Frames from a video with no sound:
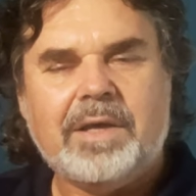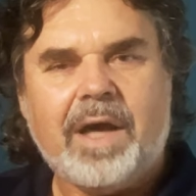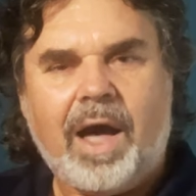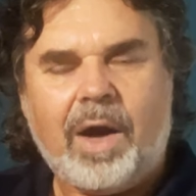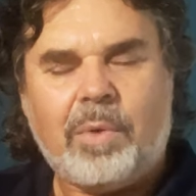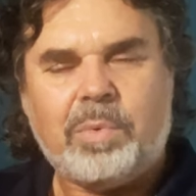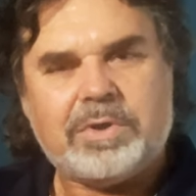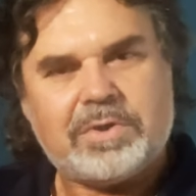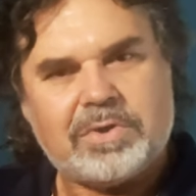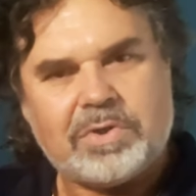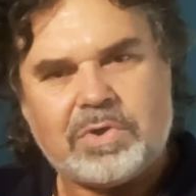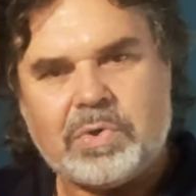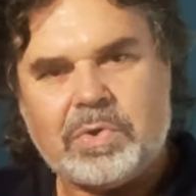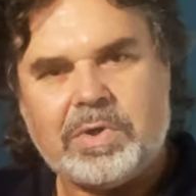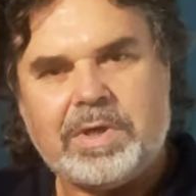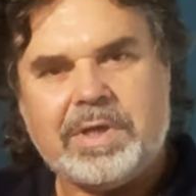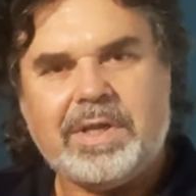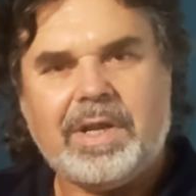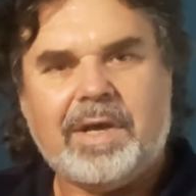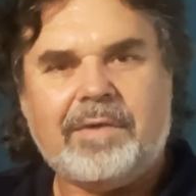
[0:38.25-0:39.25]
I was good
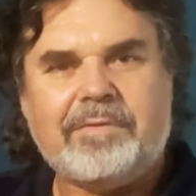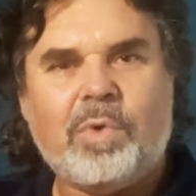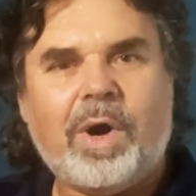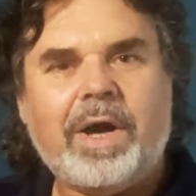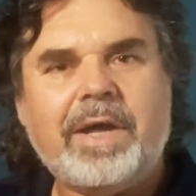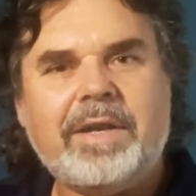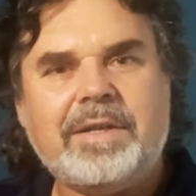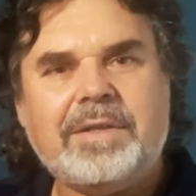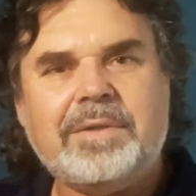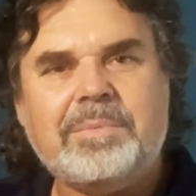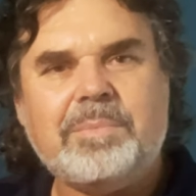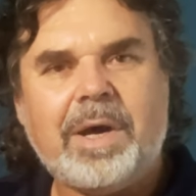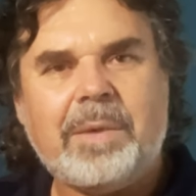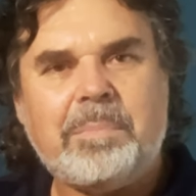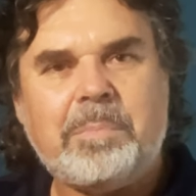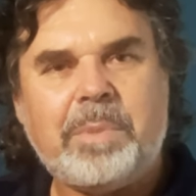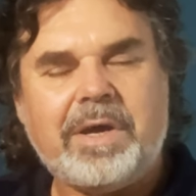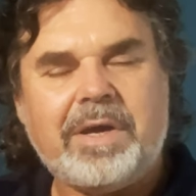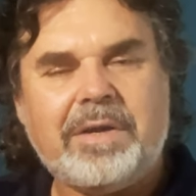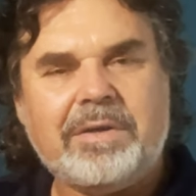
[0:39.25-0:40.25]
enough. Why didn't my
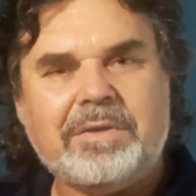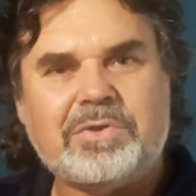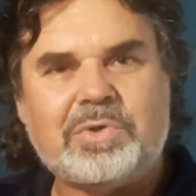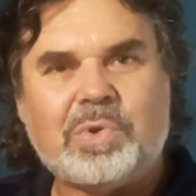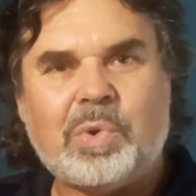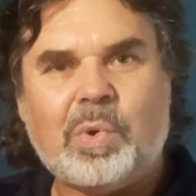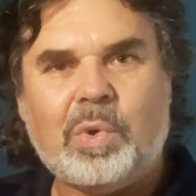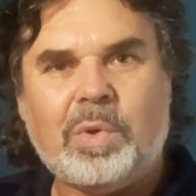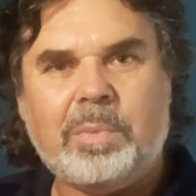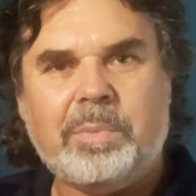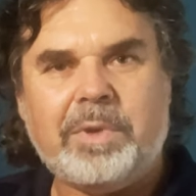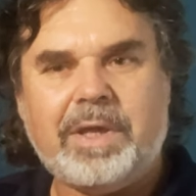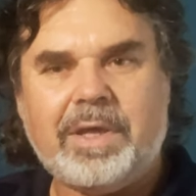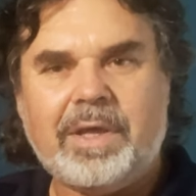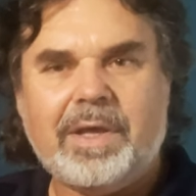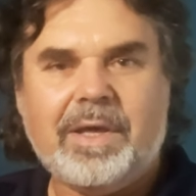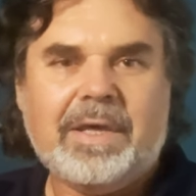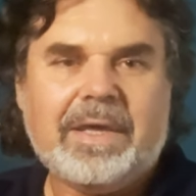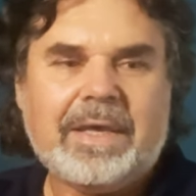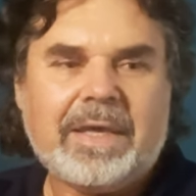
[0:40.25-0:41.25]
parents call me
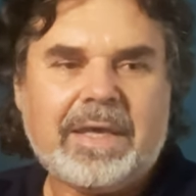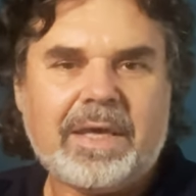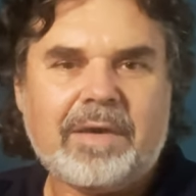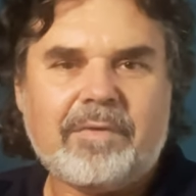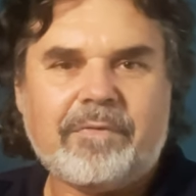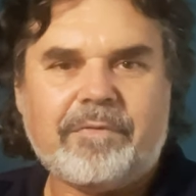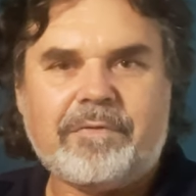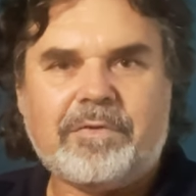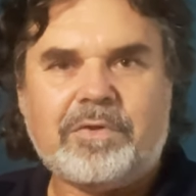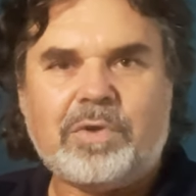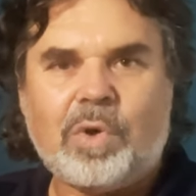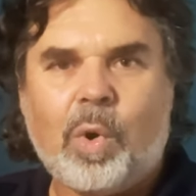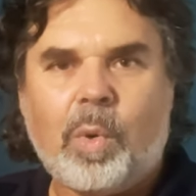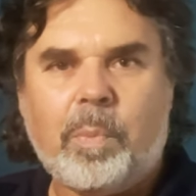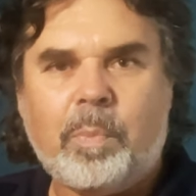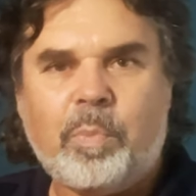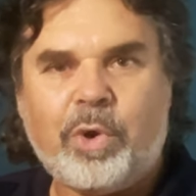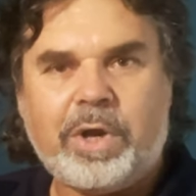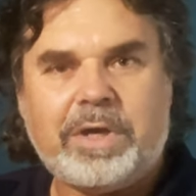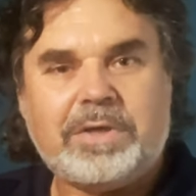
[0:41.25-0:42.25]
gift or
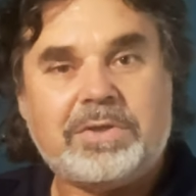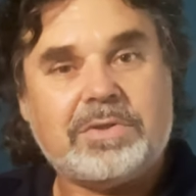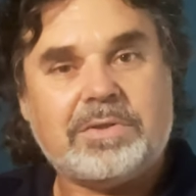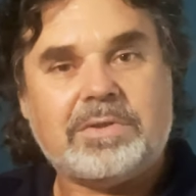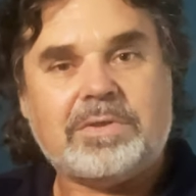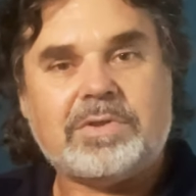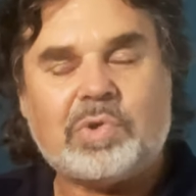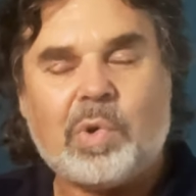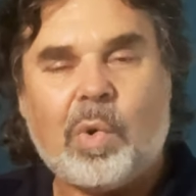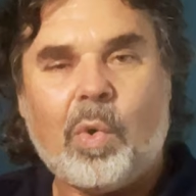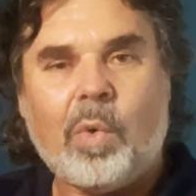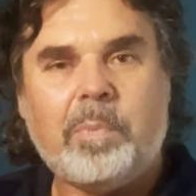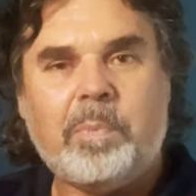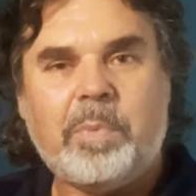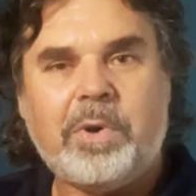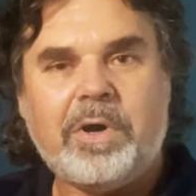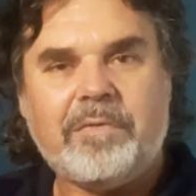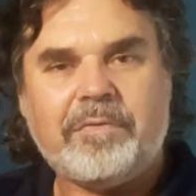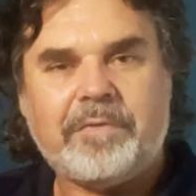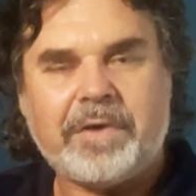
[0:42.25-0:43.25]
precious or
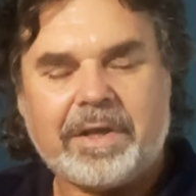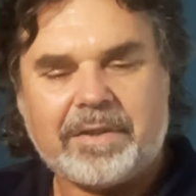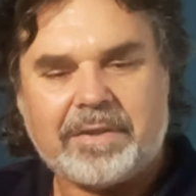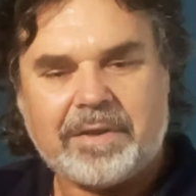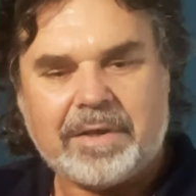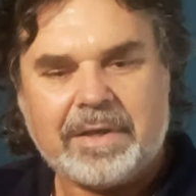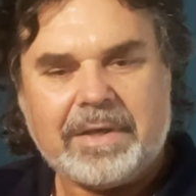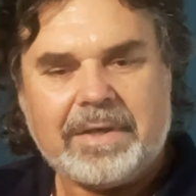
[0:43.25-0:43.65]
perfect.